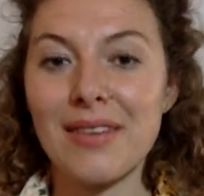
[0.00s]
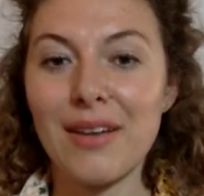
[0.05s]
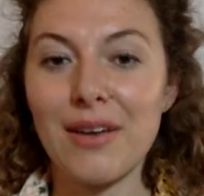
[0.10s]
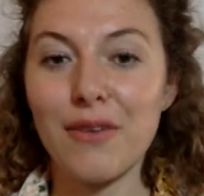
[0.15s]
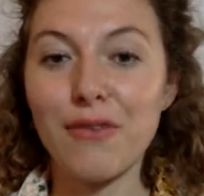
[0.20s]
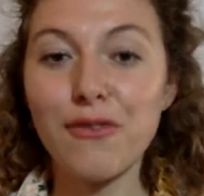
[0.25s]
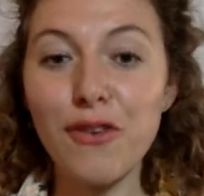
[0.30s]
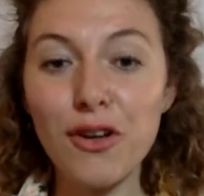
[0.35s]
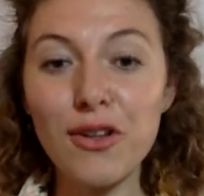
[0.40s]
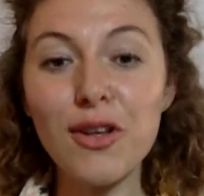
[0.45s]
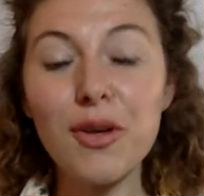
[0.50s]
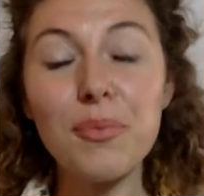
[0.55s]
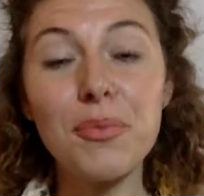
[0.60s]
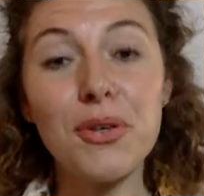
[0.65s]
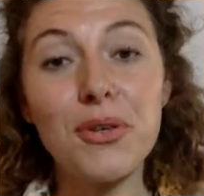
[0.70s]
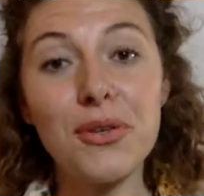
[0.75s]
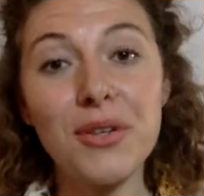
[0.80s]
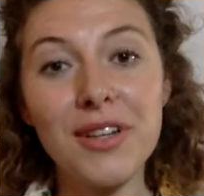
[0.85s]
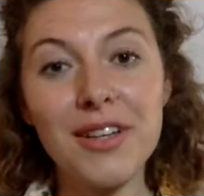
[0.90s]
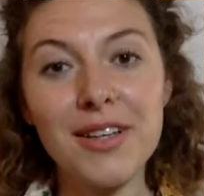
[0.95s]
Follow
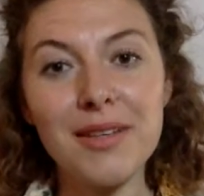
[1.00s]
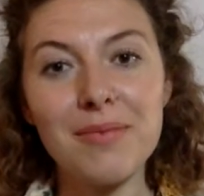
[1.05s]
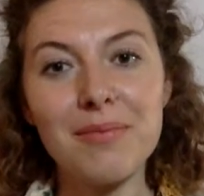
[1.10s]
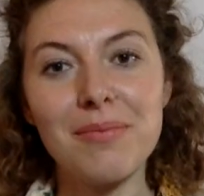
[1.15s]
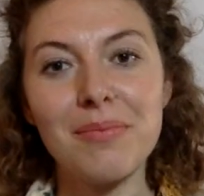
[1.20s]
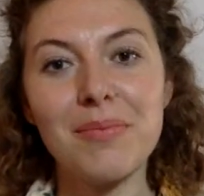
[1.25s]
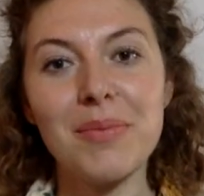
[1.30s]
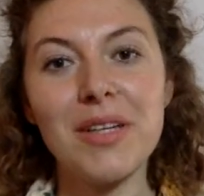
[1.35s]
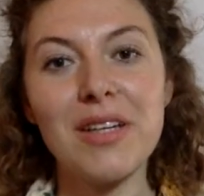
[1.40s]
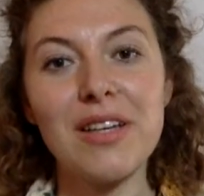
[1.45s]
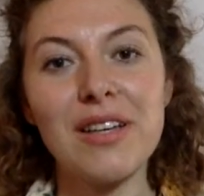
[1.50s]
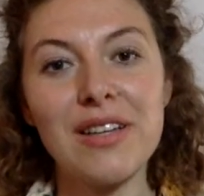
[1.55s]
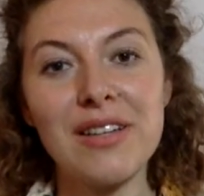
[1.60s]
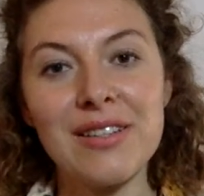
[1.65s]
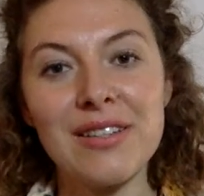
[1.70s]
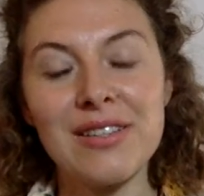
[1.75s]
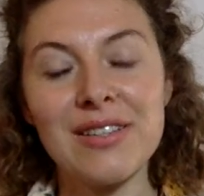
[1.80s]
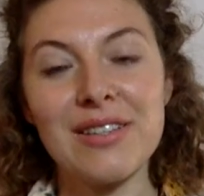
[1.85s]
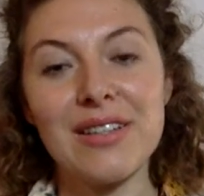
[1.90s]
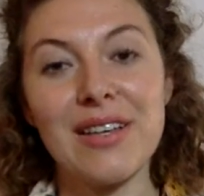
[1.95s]
beauty
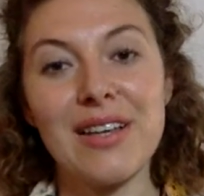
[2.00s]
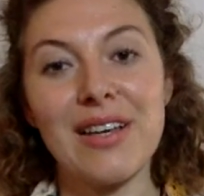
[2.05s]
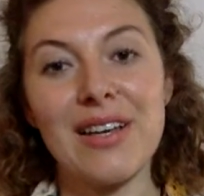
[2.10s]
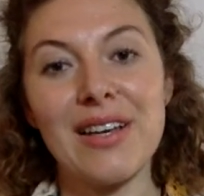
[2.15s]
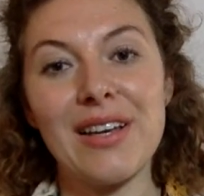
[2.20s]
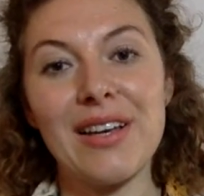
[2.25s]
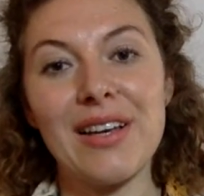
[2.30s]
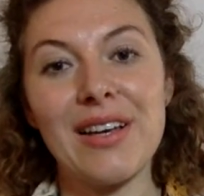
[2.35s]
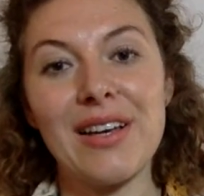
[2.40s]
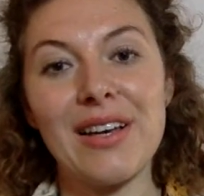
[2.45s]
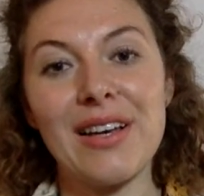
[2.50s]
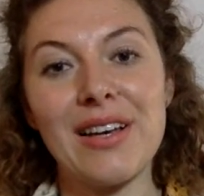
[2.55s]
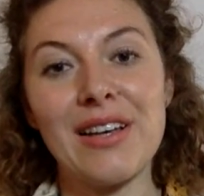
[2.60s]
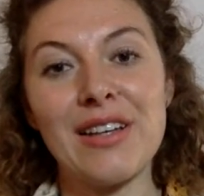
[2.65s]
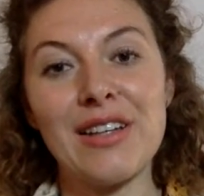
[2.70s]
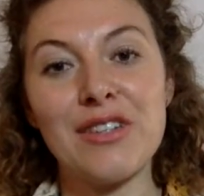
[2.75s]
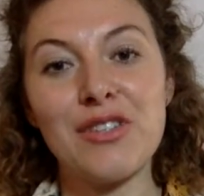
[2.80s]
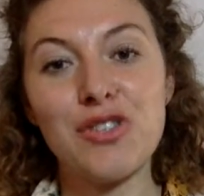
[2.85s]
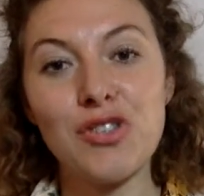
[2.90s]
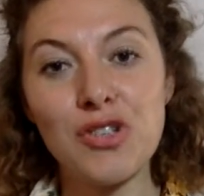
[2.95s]
because
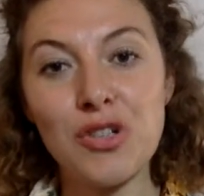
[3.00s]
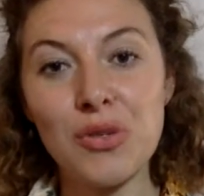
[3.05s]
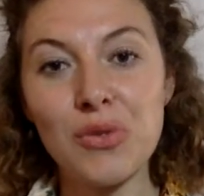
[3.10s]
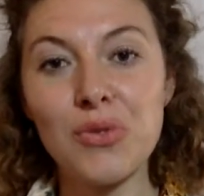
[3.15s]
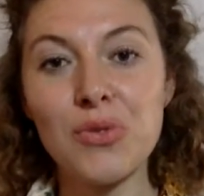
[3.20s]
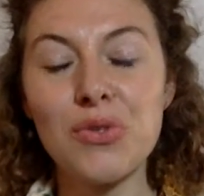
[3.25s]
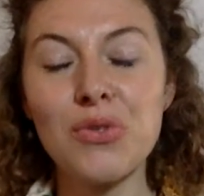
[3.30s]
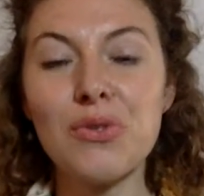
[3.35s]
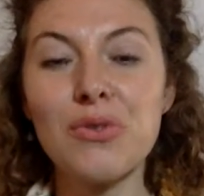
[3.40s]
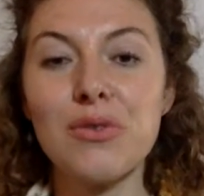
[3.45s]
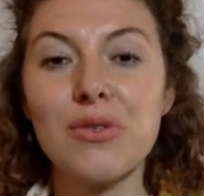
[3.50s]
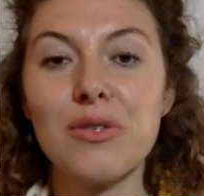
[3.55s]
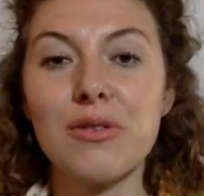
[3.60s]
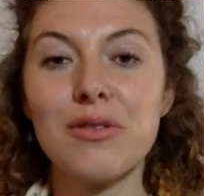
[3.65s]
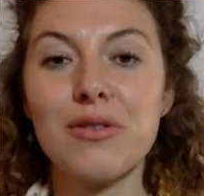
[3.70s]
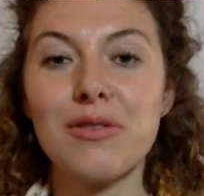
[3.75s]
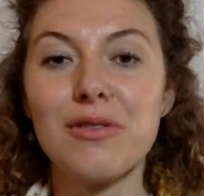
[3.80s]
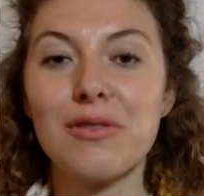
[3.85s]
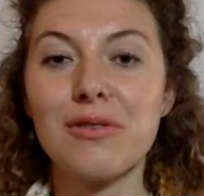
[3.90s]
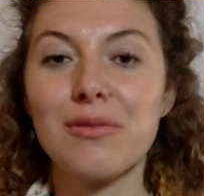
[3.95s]
it shows you
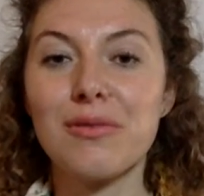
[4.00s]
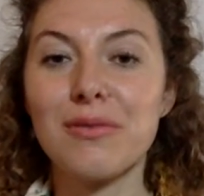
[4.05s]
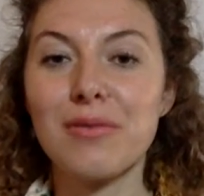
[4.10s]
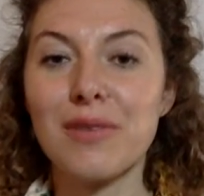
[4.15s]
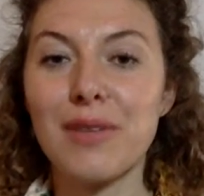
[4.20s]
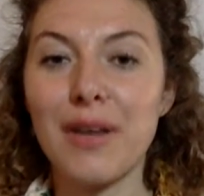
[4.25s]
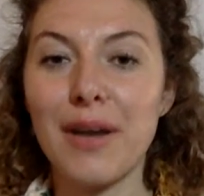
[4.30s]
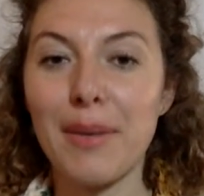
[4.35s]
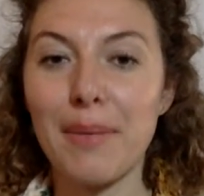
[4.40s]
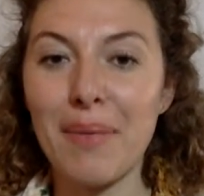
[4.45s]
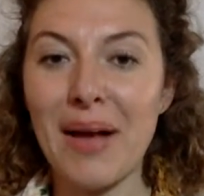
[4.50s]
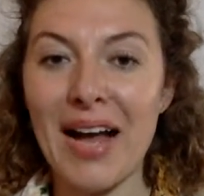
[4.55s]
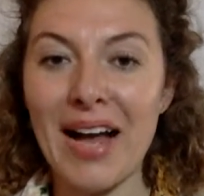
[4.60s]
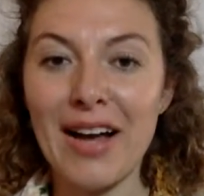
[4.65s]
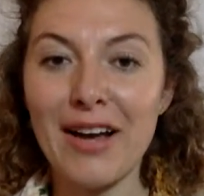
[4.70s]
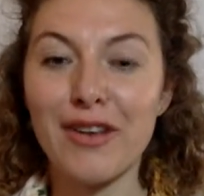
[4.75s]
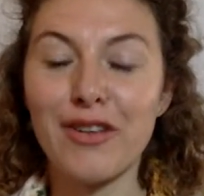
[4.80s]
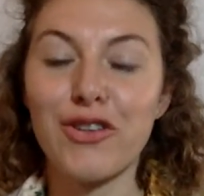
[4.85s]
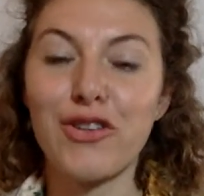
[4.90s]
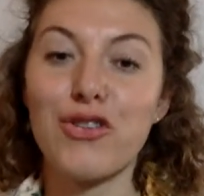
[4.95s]
a
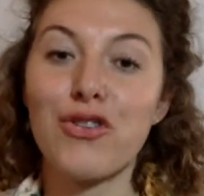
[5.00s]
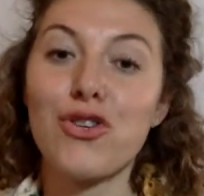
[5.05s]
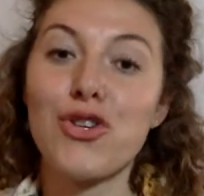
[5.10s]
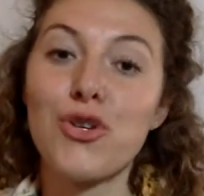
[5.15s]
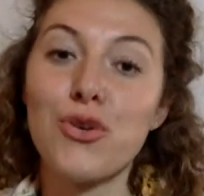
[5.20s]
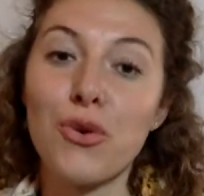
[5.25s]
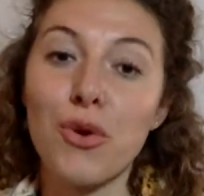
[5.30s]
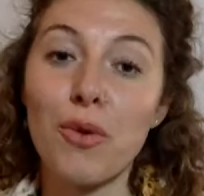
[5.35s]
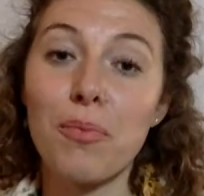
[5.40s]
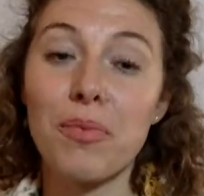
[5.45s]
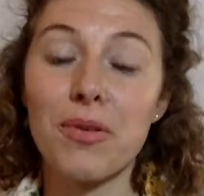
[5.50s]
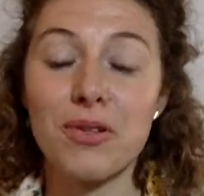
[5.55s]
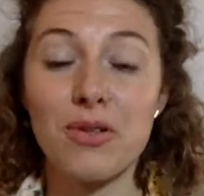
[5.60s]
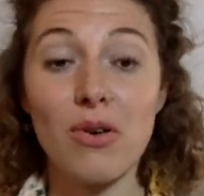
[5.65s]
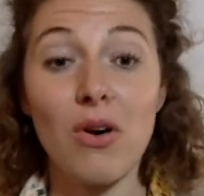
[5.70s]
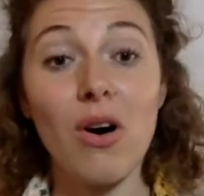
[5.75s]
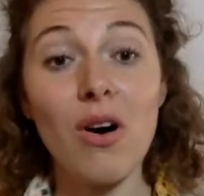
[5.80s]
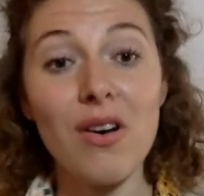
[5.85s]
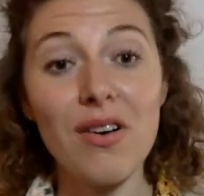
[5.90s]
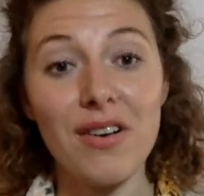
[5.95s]
path to open
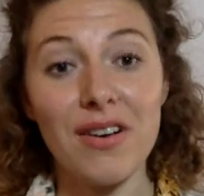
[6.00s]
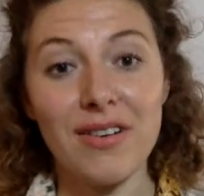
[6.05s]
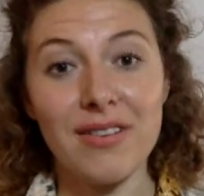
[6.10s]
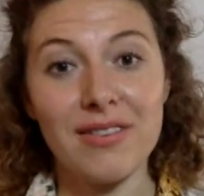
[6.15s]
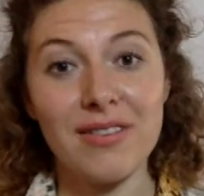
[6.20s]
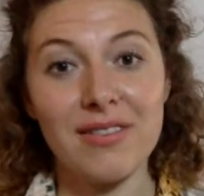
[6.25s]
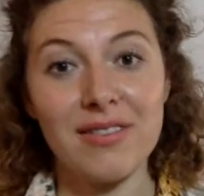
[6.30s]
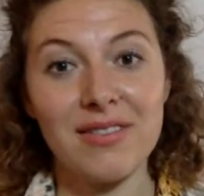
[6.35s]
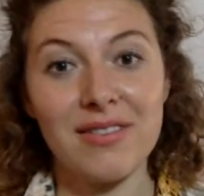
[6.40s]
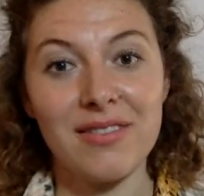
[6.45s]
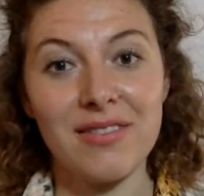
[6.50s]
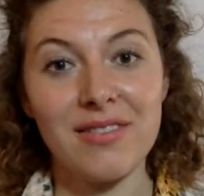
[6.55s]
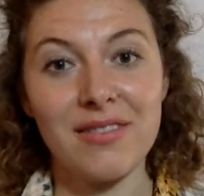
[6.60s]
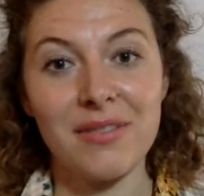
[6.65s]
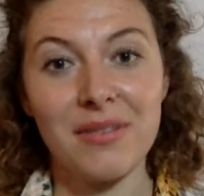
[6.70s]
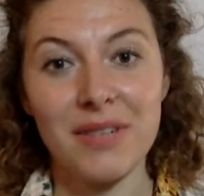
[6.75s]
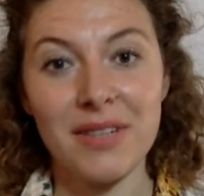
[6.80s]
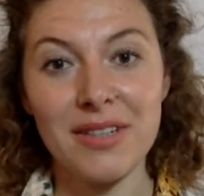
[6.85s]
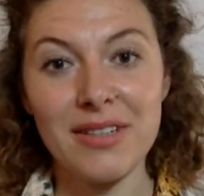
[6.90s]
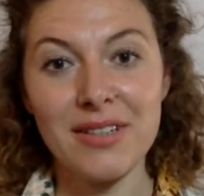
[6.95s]
your heart,
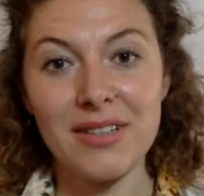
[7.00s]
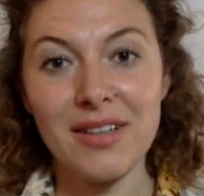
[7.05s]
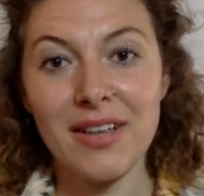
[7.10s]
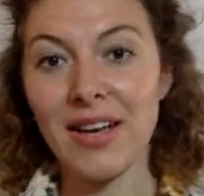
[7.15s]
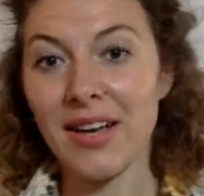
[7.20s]
right?